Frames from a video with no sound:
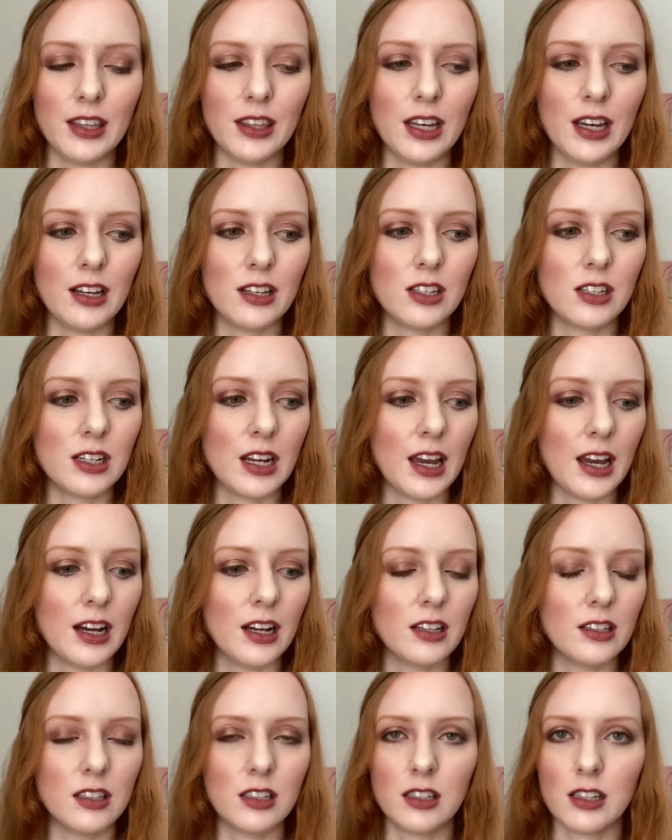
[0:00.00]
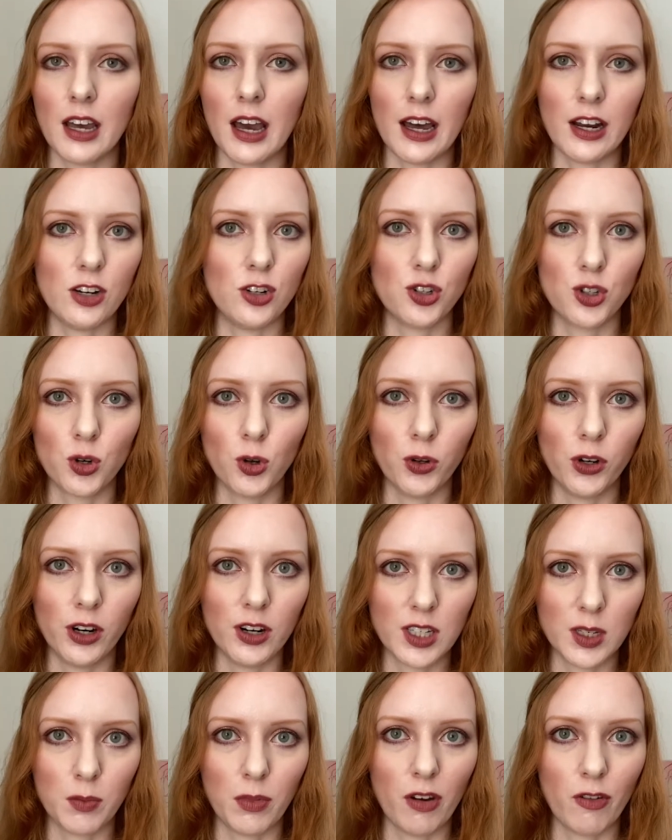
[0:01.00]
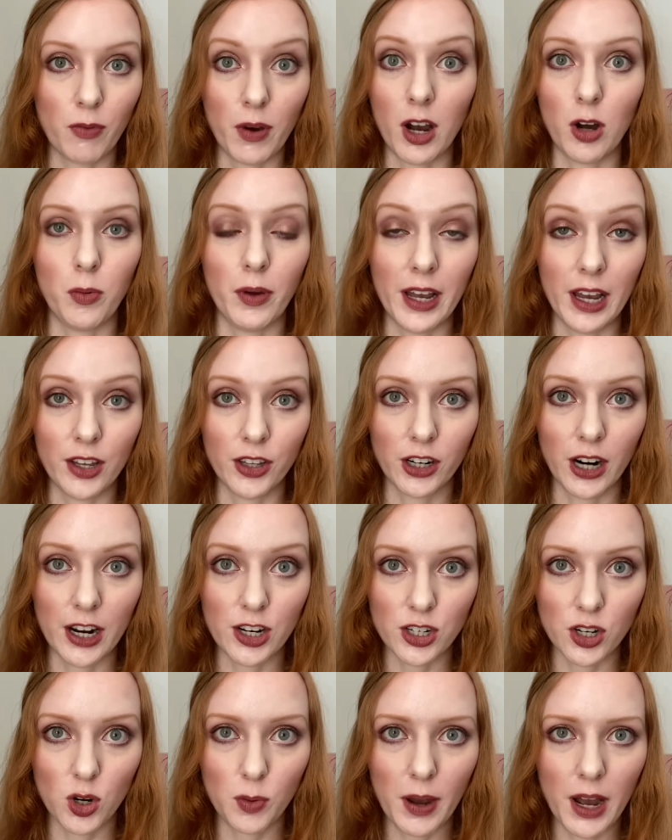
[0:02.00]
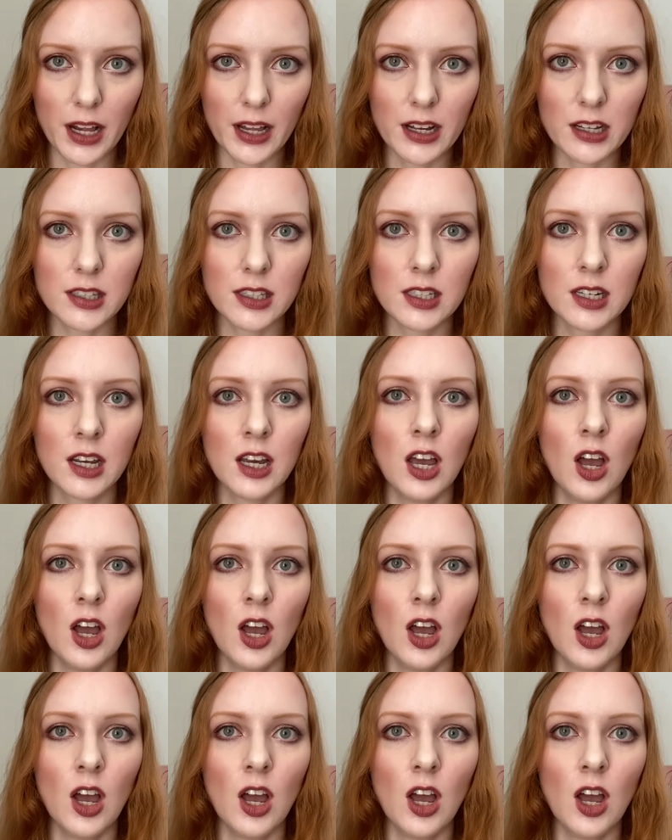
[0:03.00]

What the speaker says: think stands head and shoulders above all my other eyeshadow palettes.